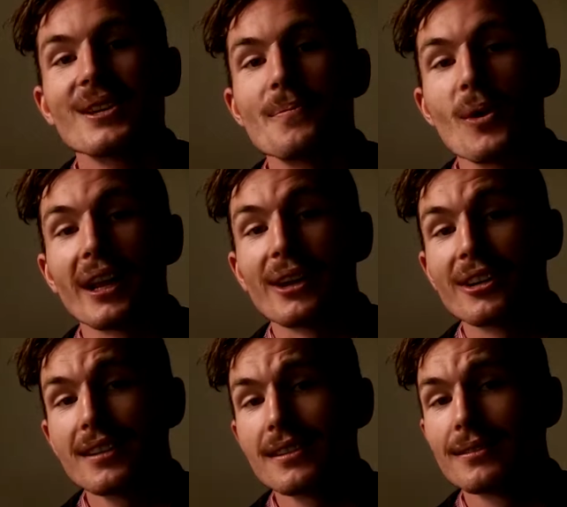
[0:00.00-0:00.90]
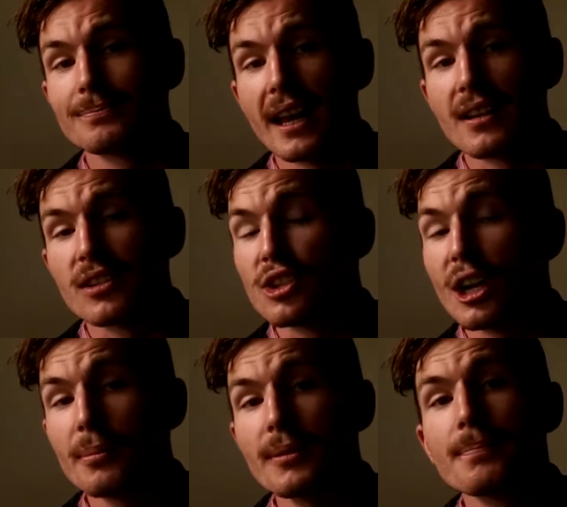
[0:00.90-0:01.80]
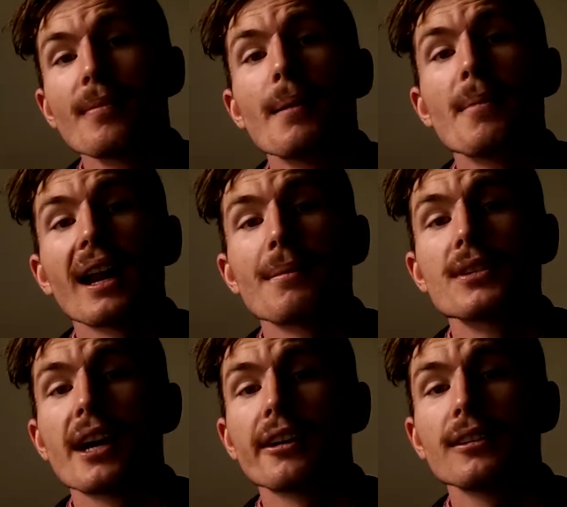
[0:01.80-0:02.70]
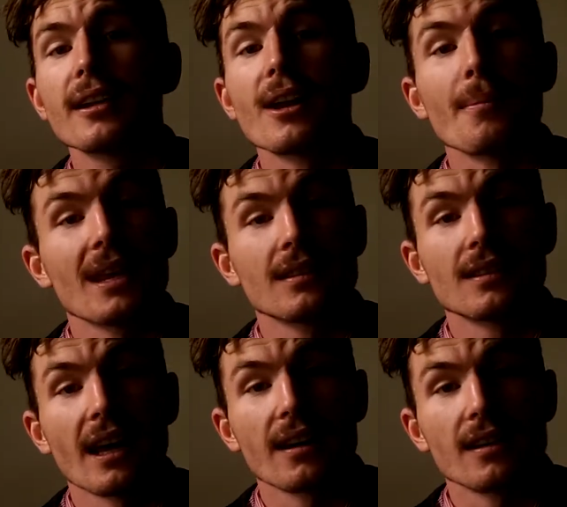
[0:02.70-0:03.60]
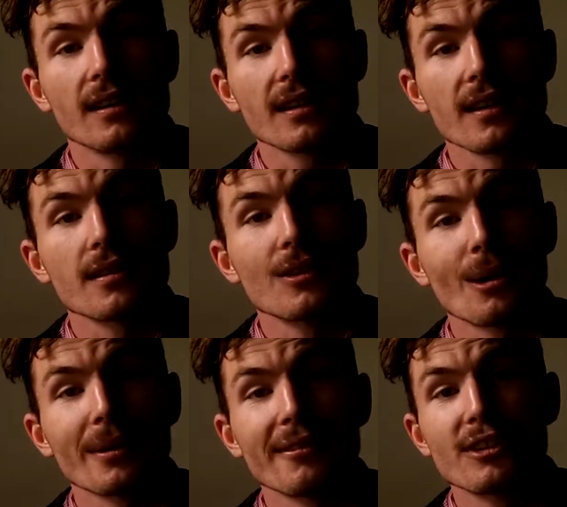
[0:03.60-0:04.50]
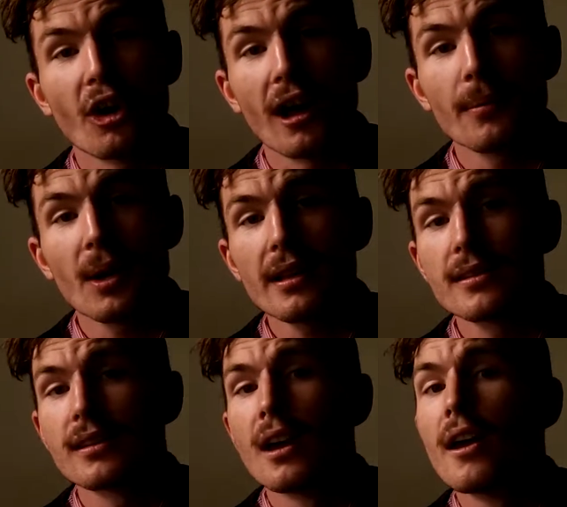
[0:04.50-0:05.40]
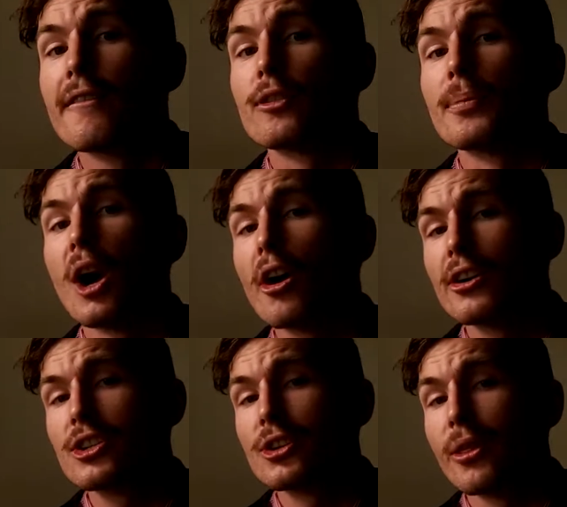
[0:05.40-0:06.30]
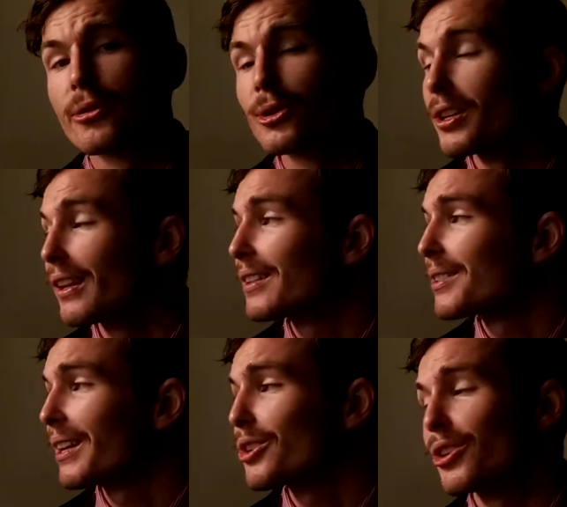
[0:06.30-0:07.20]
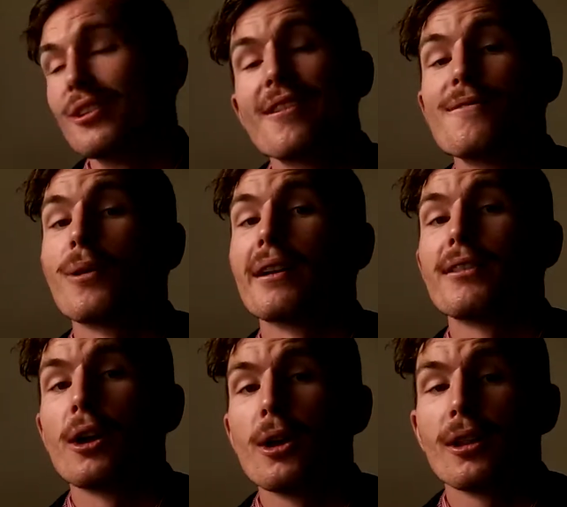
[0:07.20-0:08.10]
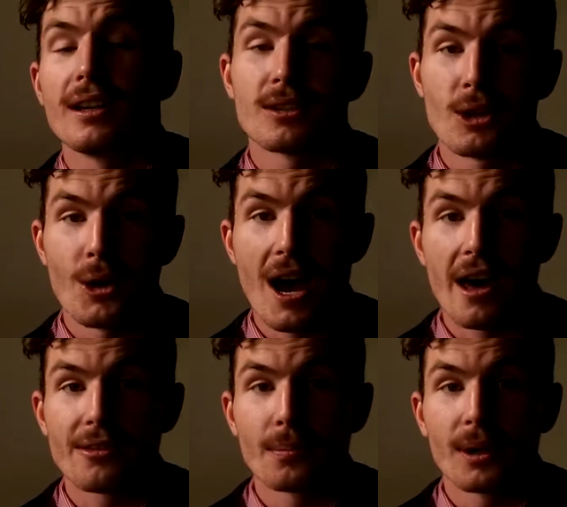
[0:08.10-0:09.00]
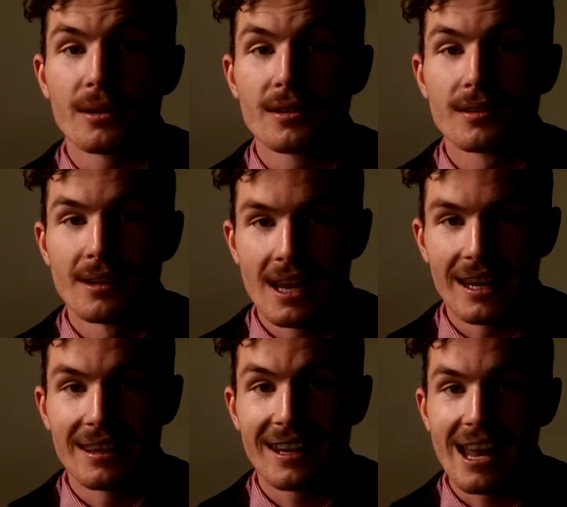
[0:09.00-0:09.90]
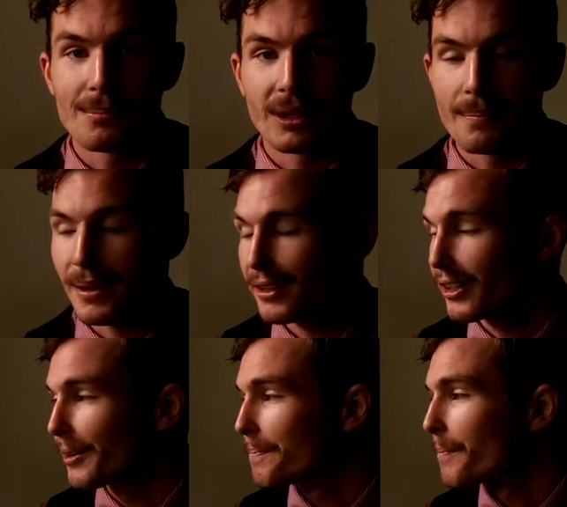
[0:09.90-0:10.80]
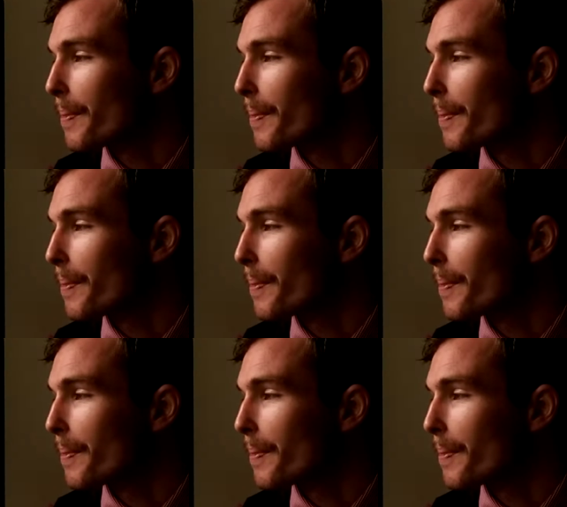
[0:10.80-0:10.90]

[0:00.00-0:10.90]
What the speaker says: Good morning, Chris. Ladies and gentlemen, my name's Darryl and I'm here today to discuss the topic of trilobites, from the origin through to the extinction of one of the earliest known arthropods in the Cambrian period.